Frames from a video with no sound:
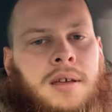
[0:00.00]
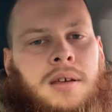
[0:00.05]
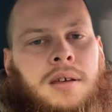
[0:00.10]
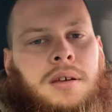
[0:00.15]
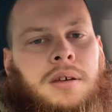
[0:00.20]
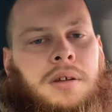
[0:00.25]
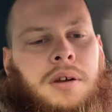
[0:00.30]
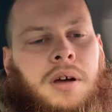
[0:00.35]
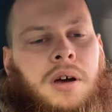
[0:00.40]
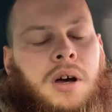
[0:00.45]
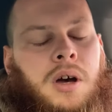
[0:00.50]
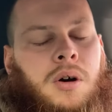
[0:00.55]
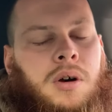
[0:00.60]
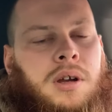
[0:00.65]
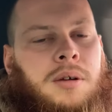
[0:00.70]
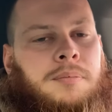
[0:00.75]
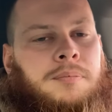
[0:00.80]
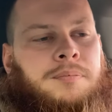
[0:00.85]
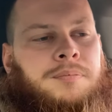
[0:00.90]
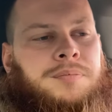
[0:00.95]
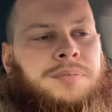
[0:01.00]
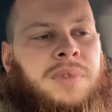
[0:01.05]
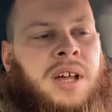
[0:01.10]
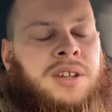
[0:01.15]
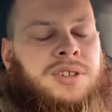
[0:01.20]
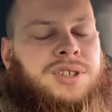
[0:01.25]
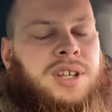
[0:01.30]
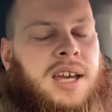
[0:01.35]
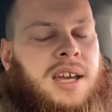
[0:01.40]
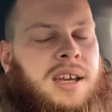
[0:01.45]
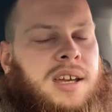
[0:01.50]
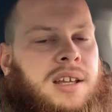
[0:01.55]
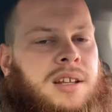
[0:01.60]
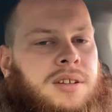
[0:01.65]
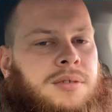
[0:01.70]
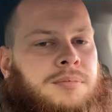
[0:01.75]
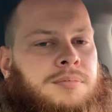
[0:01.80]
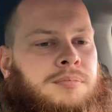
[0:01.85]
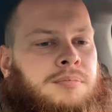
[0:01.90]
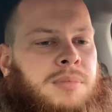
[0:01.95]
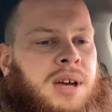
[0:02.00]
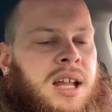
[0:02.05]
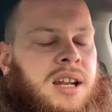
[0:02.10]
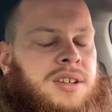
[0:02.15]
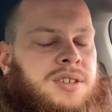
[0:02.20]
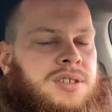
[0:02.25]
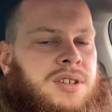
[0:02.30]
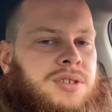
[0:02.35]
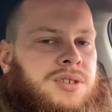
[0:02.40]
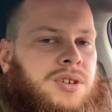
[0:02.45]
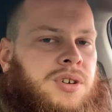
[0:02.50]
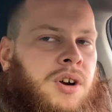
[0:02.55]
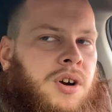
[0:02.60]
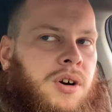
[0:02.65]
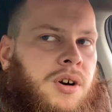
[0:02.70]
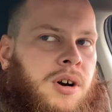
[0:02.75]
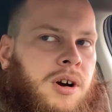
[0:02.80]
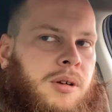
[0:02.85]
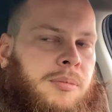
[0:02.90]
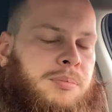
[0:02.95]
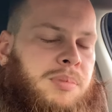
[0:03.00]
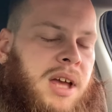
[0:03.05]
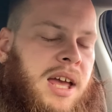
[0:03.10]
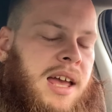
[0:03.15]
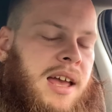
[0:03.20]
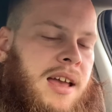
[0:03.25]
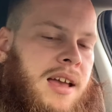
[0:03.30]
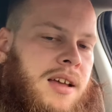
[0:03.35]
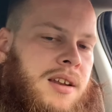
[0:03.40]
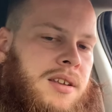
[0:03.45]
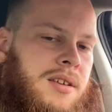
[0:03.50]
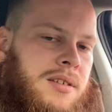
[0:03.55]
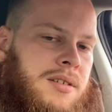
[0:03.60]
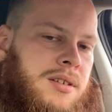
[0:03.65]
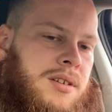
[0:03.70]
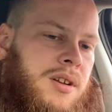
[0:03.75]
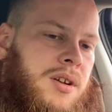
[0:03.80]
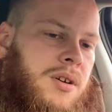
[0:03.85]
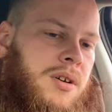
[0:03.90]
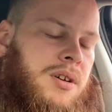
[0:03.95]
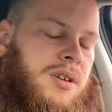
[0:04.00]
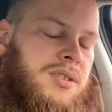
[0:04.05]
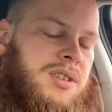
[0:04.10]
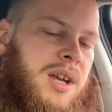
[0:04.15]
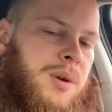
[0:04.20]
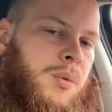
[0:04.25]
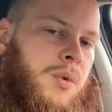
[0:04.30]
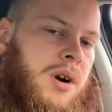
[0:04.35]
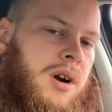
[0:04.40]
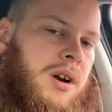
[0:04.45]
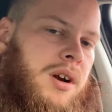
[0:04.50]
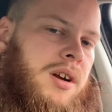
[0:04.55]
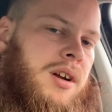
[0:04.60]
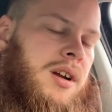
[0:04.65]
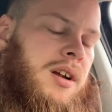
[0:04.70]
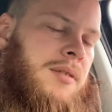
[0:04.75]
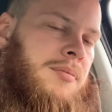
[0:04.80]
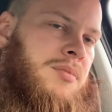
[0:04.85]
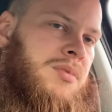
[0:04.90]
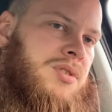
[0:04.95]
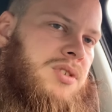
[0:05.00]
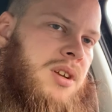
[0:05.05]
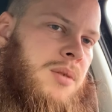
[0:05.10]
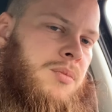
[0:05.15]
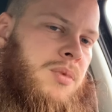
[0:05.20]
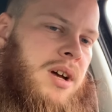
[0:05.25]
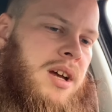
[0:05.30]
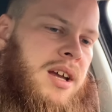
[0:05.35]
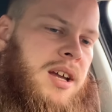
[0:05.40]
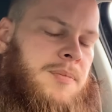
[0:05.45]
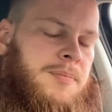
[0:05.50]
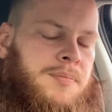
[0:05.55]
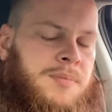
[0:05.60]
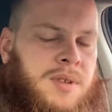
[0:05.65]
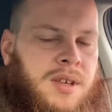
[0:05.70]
you know, and not saying medicines are, are bad, you know, because they work in some way.